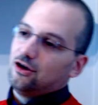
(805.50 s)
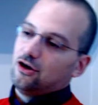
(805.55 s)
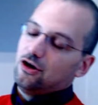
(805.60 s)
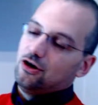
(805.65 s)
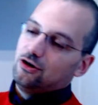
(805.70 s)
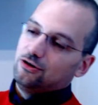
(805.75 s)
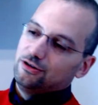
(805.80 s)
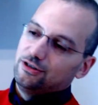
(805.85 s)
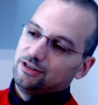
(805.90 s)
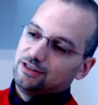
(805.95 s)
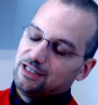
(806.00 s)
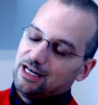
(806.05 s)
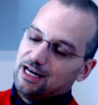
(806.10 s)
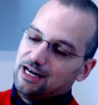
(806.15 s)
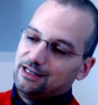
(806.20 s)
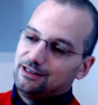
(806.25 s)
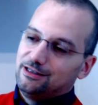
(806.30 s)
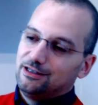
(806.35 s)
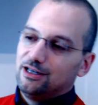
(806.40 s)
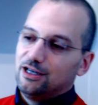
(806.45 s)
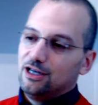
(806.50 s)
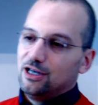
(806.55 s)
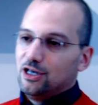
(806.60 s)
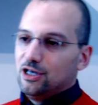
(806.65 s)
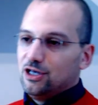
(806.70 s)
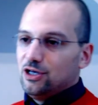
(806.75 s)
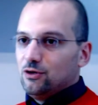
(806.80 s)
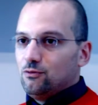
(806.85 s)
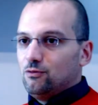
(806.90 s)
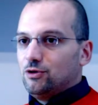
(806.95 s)
on the side,
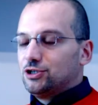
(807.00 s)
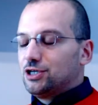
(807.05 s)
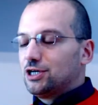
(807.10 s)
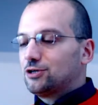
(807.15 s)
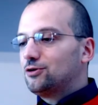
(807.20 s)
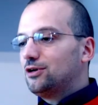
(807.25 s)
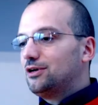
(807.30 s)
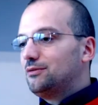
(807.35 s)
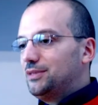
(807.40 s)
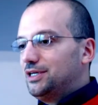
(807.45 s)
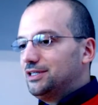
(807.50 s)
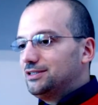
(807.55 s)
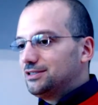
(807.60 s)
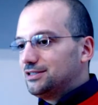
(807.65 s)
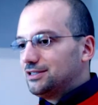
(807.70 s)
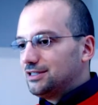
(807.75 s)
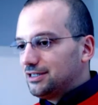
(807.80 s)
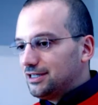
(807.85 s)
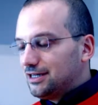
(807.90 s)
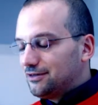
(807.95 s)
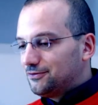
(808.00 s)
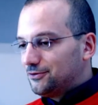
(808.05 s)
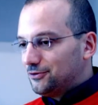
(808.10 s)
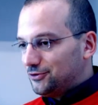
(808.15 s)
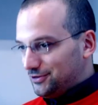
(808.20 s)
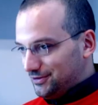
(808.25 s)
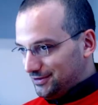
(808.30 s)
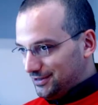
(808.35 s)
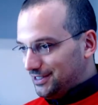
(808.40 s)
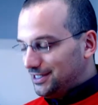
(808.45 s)
which actually means that after
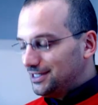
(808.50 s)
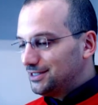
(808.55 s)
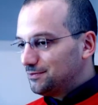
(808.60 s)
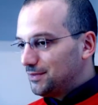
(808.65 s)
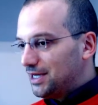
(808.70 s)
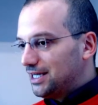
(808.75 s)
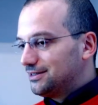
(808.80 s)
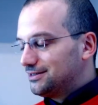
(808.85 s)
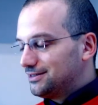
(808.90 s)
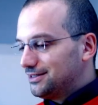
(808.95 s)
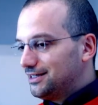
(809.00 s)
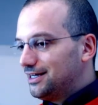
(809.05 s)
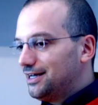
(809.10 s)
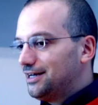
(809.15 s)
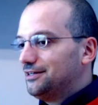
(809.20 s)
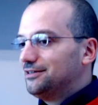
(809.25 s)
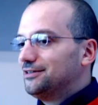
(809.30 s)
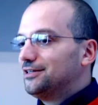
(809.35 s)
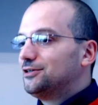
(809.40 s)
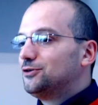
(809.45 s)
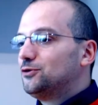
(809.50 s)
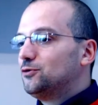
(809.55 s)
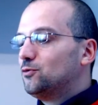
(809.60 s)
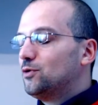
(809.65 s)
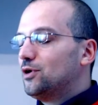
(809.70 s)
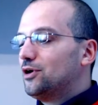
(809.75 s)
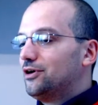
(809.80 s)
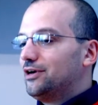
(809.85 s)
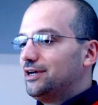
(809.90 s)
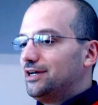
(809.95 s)
6 months, again, that you
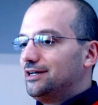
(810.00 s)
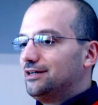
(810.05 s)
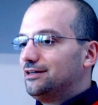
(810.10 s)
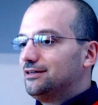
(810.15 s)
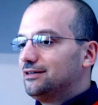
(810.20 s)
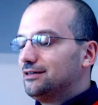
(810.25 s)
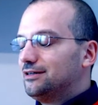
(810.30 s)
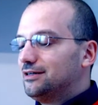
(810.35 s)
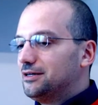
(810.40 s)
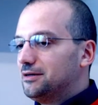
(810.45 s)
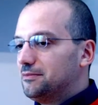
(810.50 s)
are in